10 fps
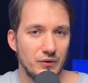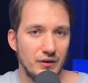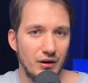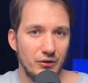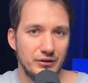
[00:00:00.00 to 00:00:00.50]

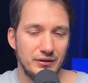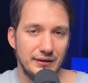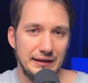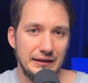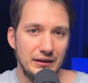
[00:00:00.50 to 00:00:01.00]
without
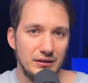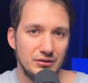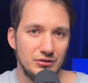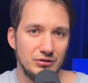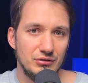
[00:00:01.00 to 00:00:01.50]
a need
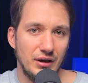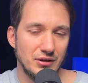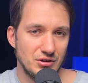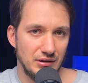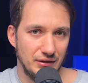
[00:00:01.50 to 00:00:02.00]
to
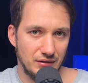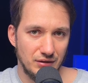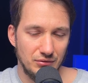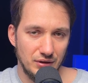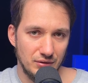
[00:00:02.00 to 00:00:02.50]
actually execute the